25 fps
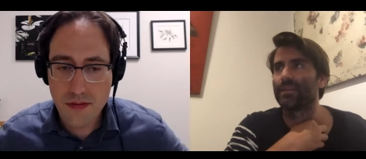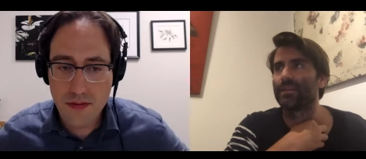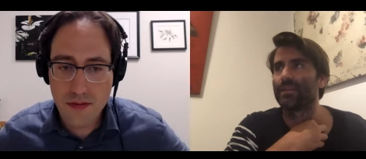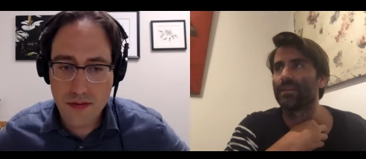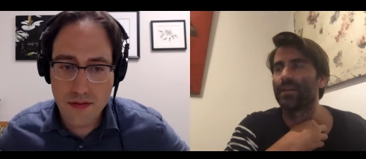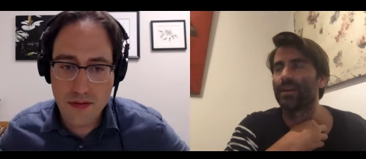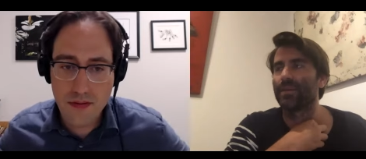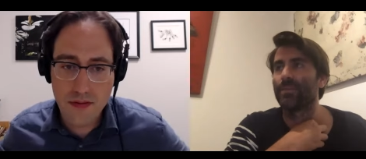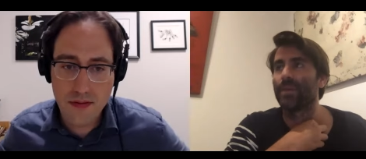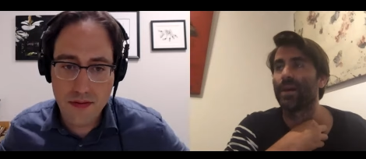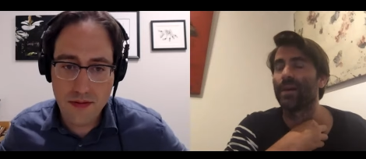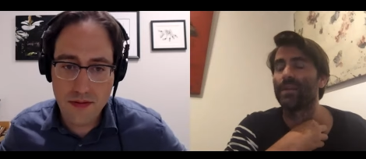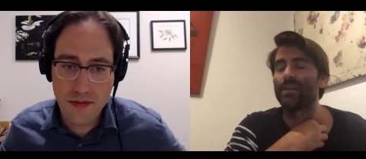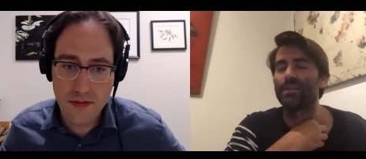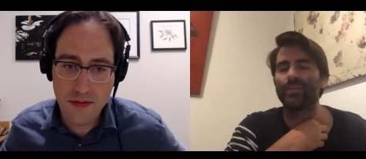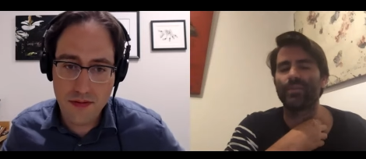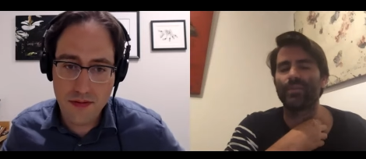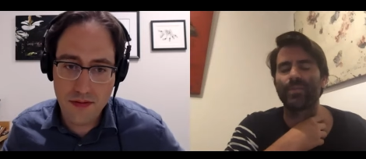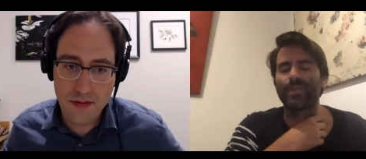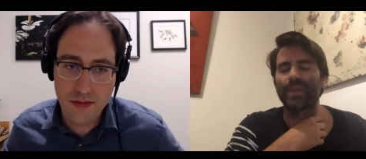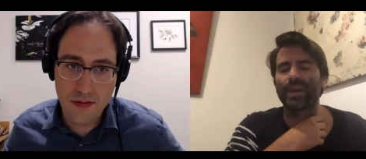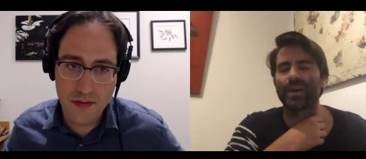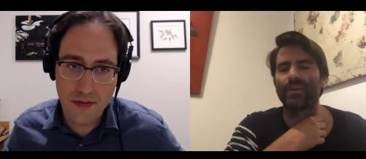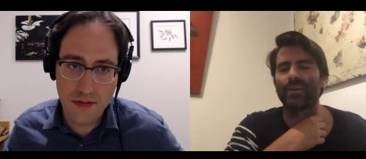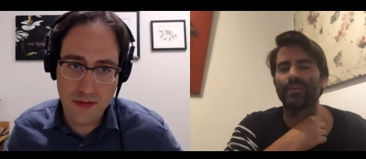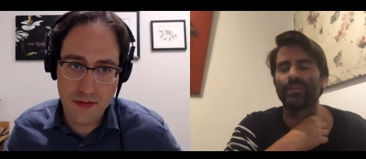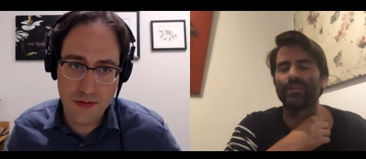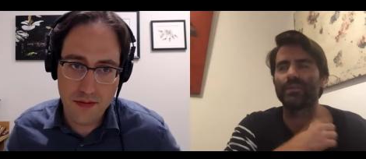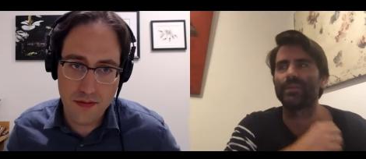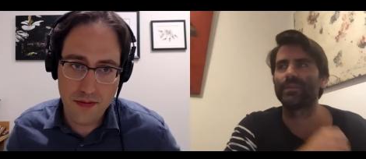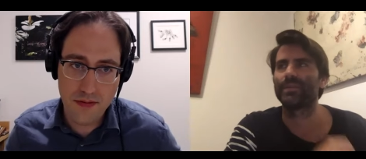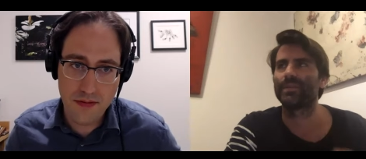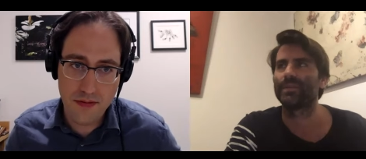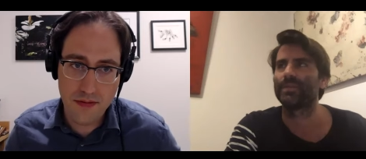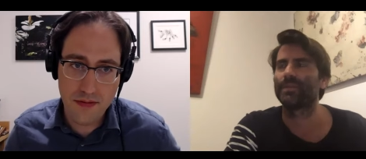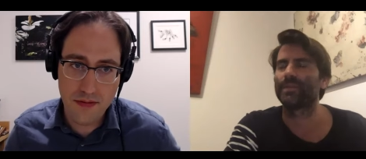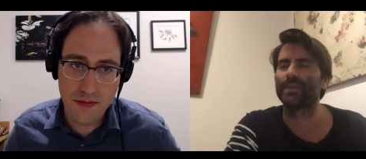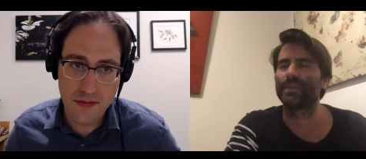Speaker 1: a month from now
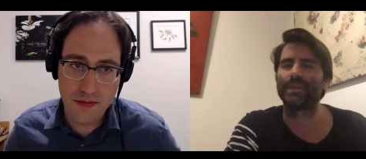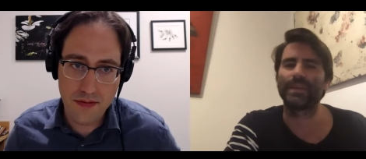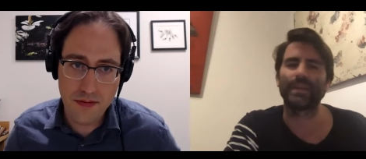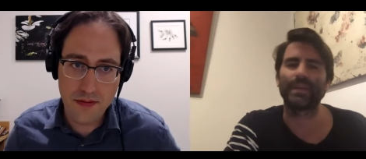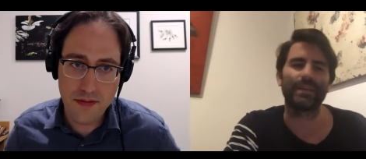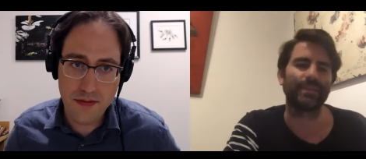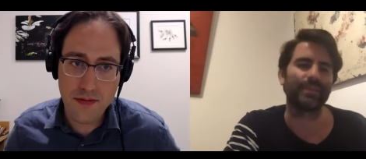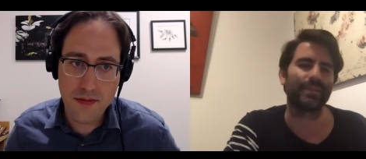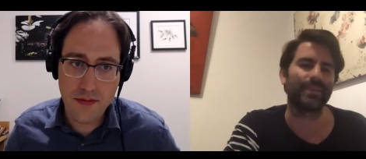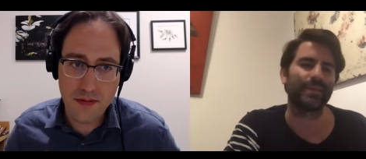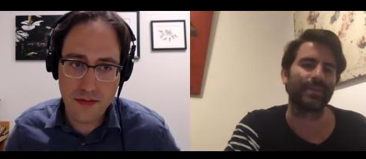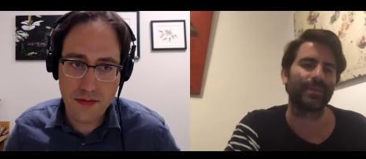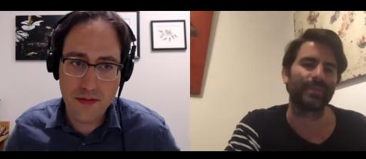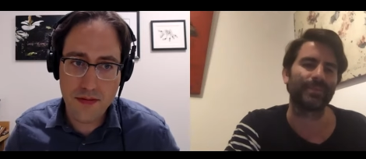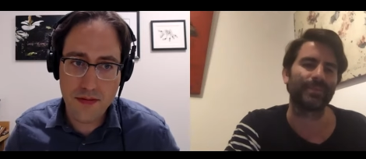yeah, so